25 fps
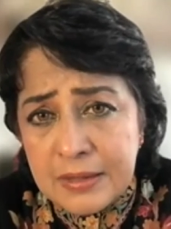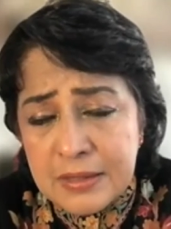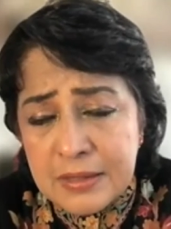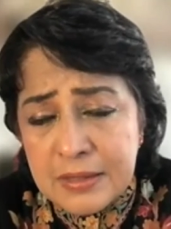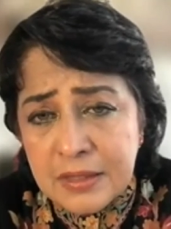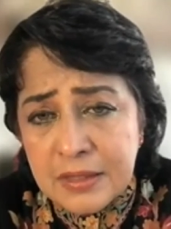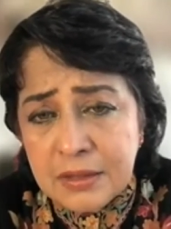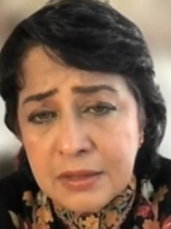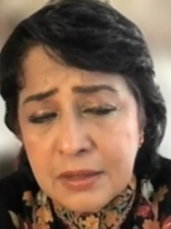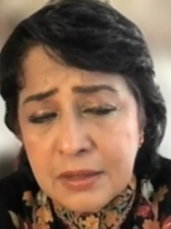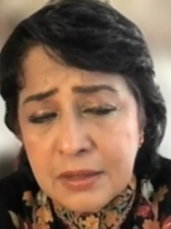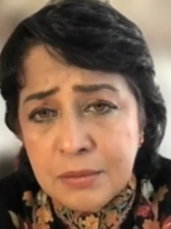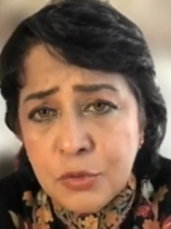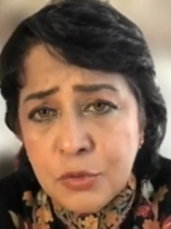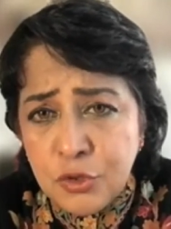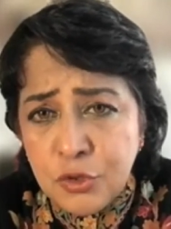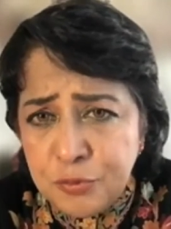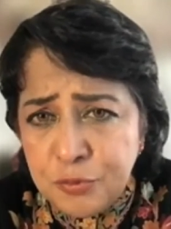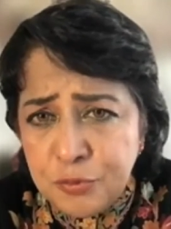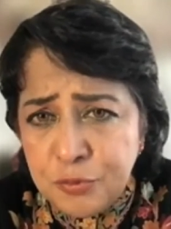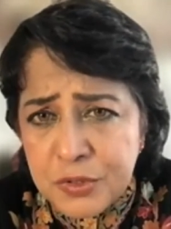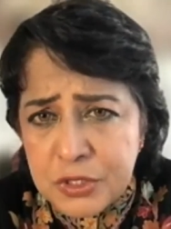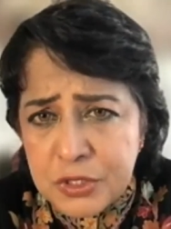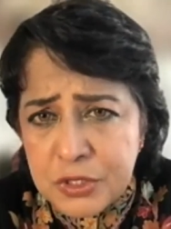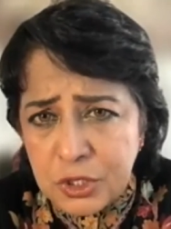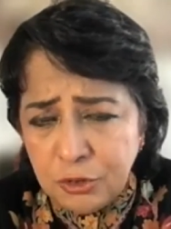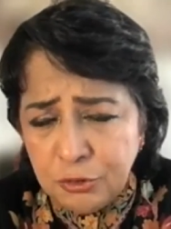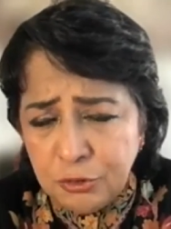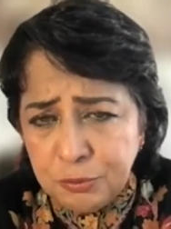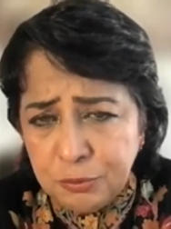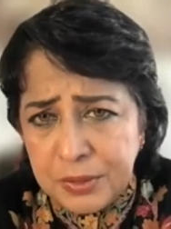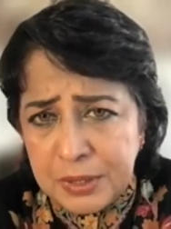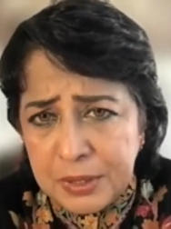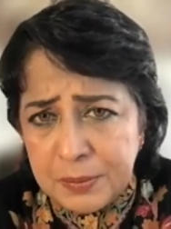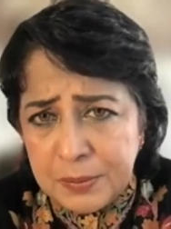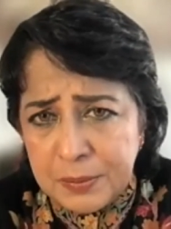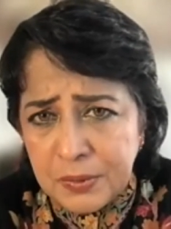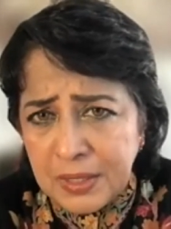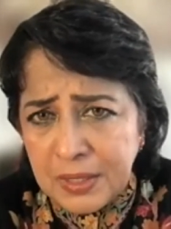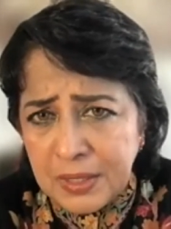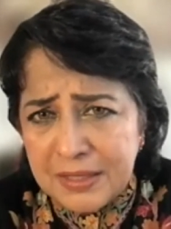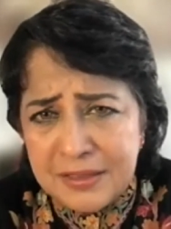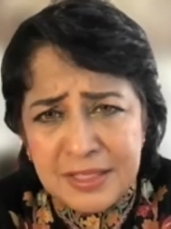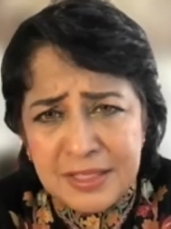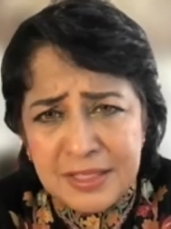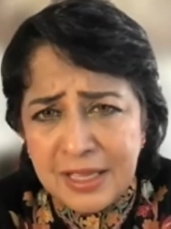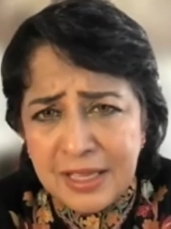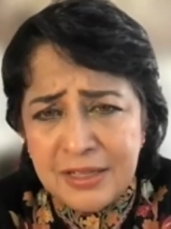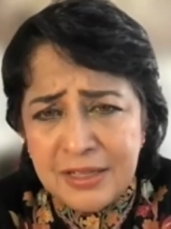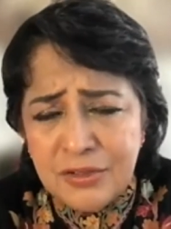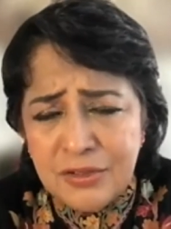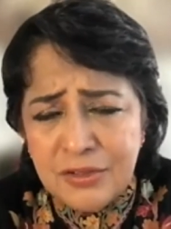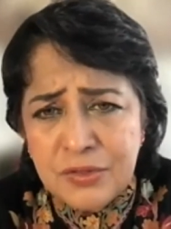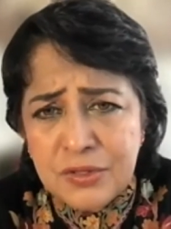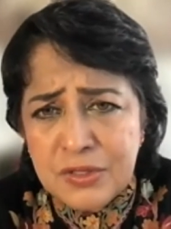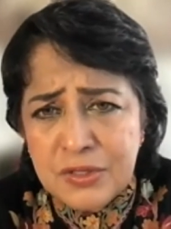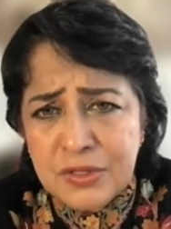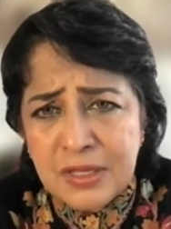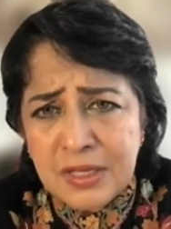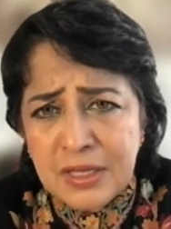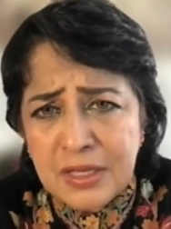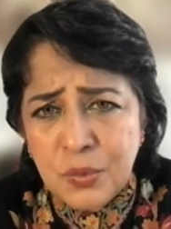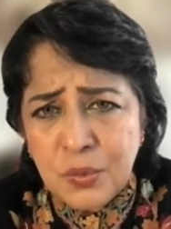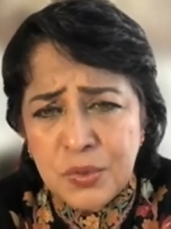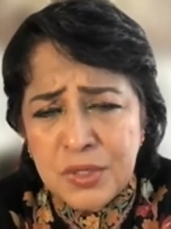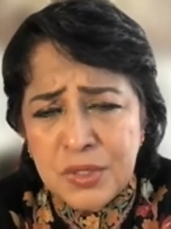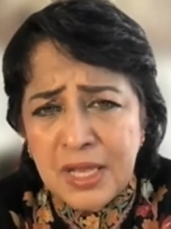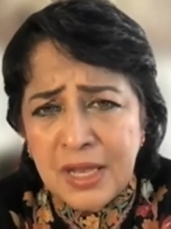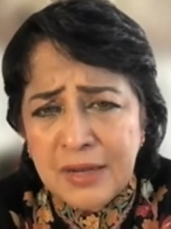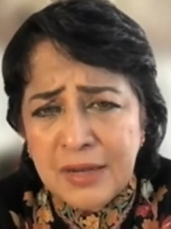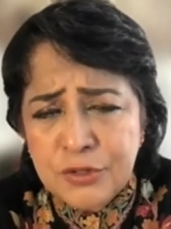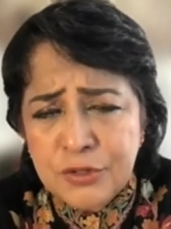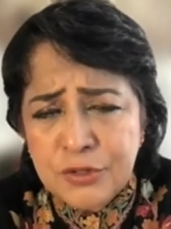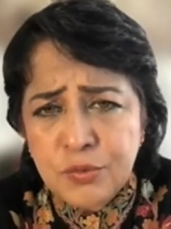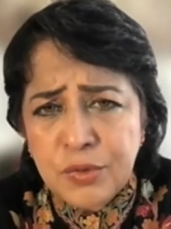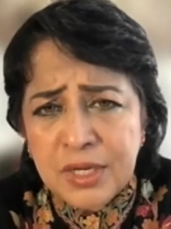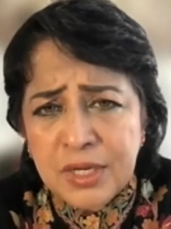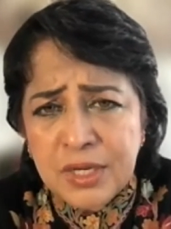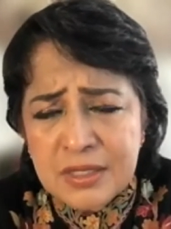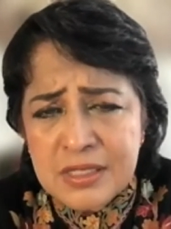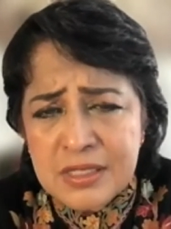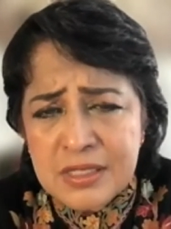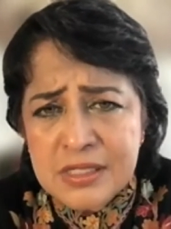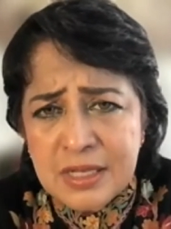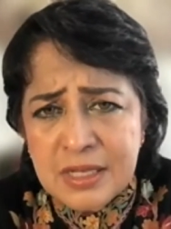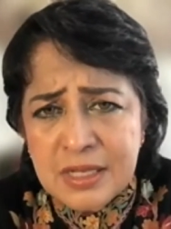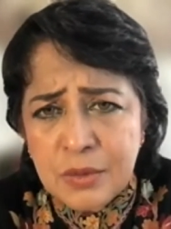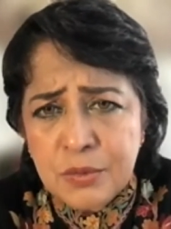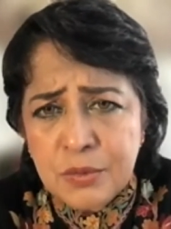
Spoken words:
the movement of people, at the end of the day, we have to reconcile with the